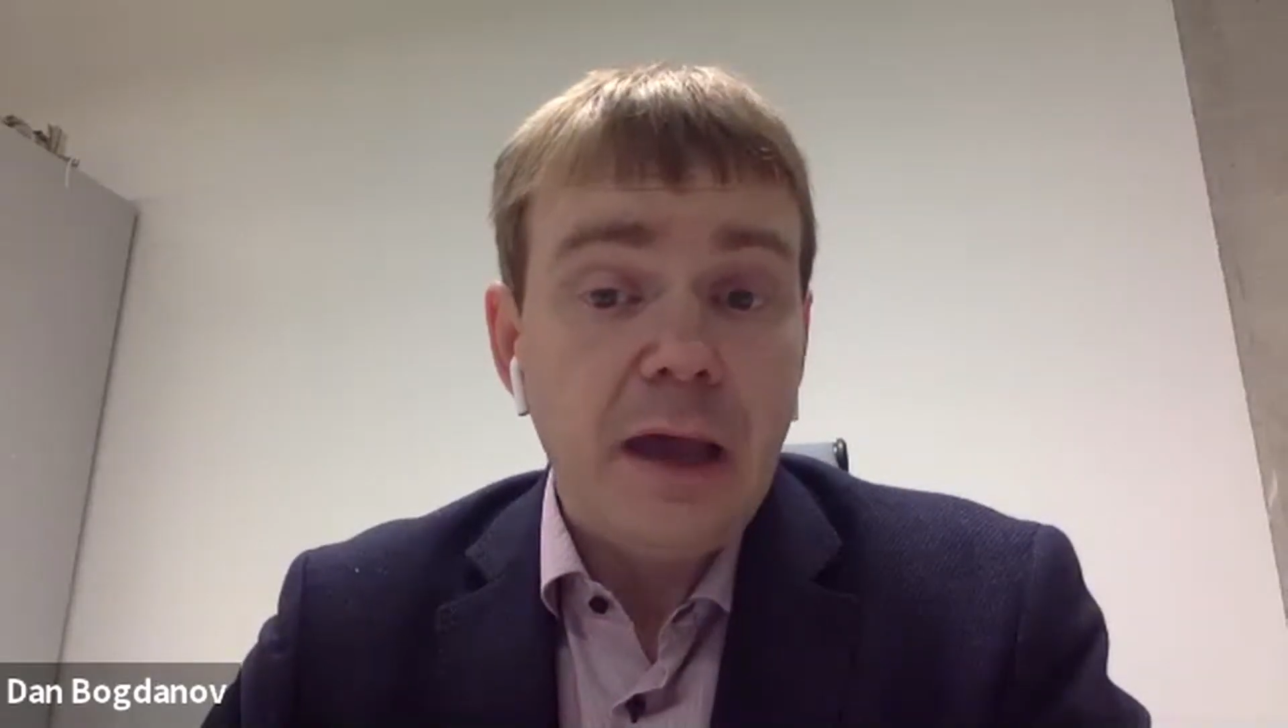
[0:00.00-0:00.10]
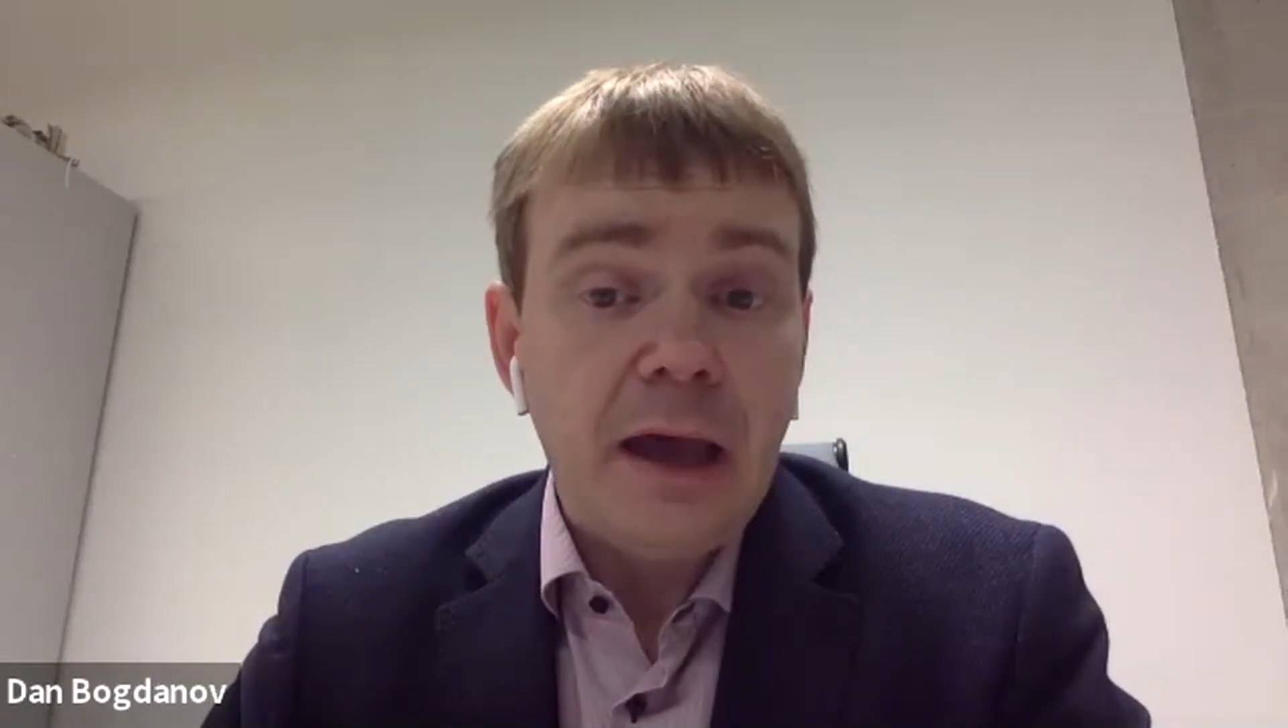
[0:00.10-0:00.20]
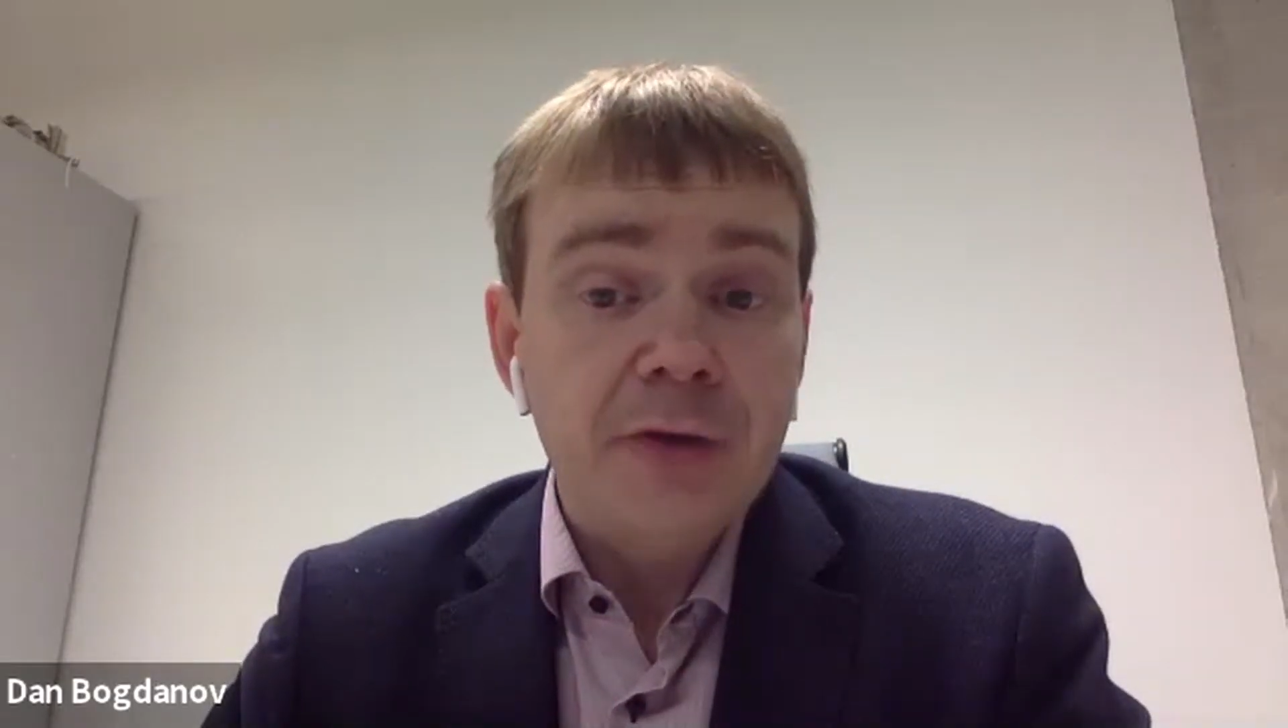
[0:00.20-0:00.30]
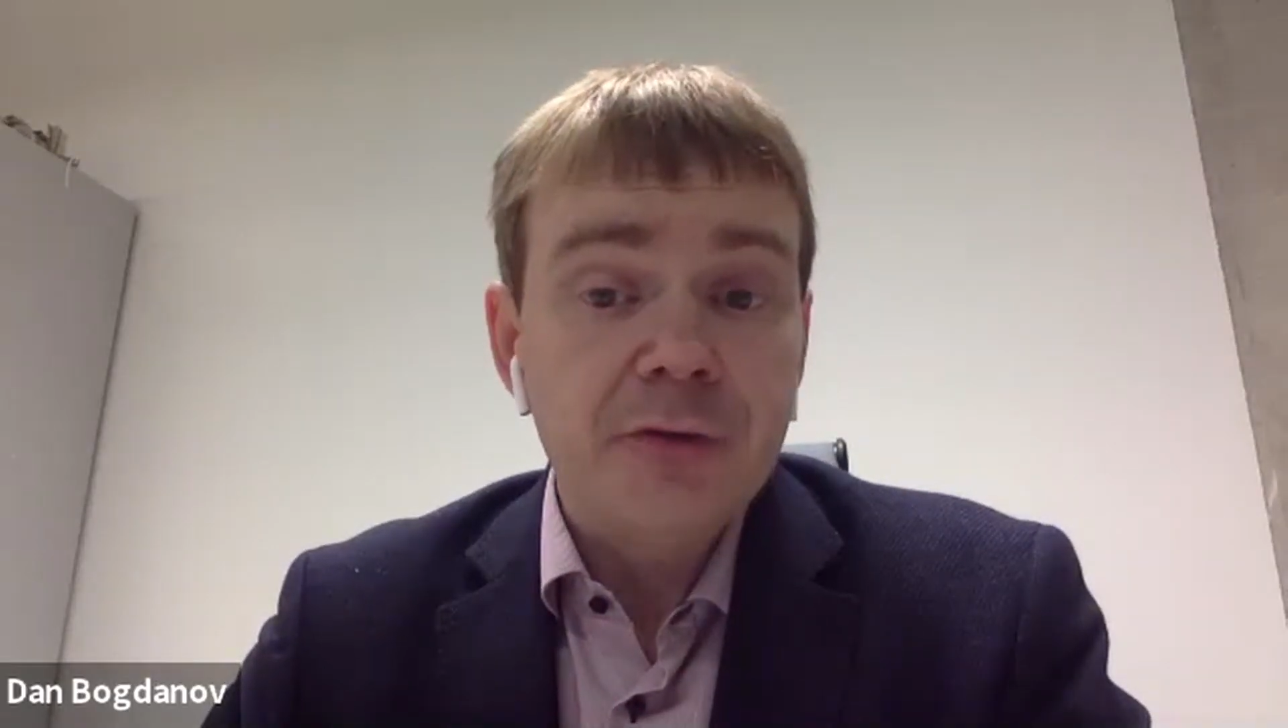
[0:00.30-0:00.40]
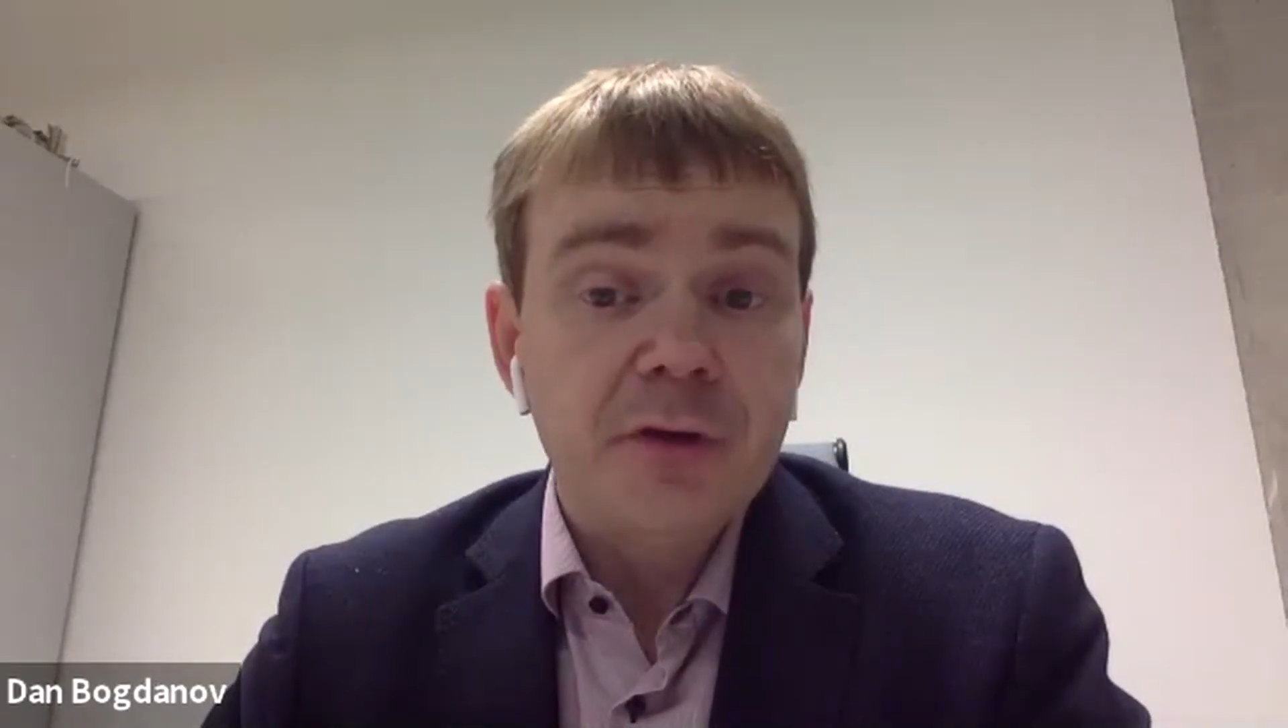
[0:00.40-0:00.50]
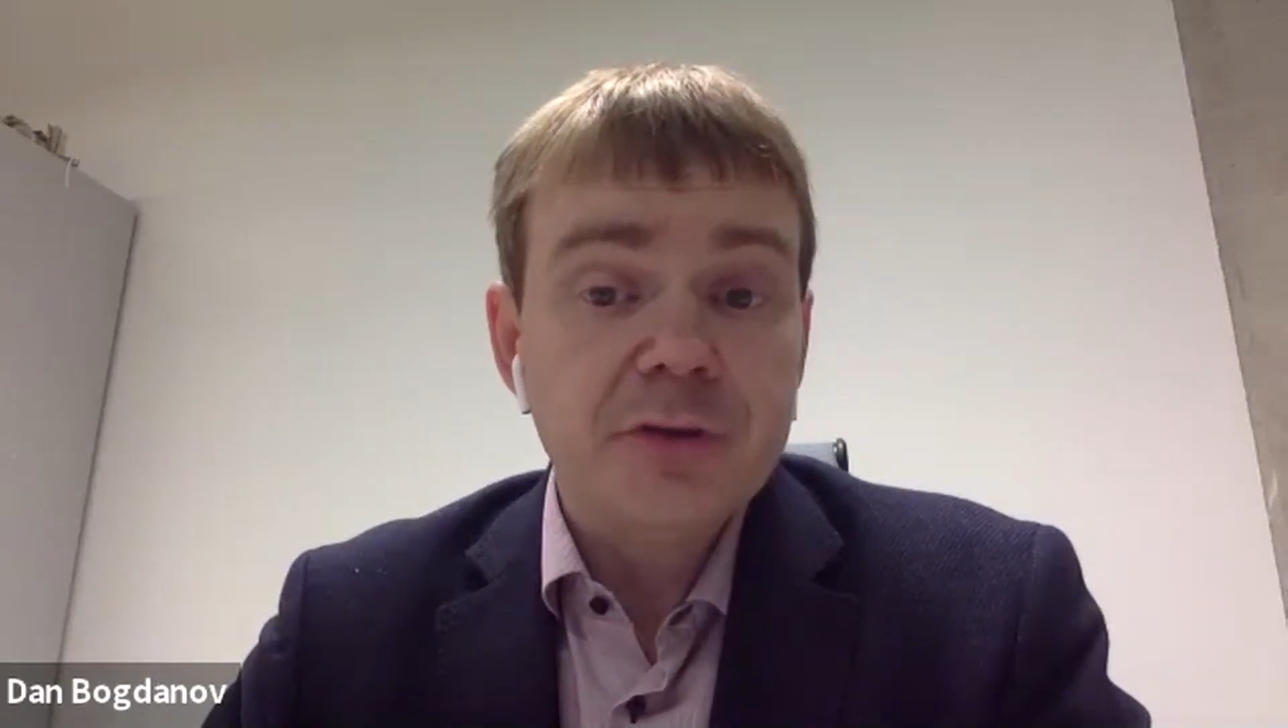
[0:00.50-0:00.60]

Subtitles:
And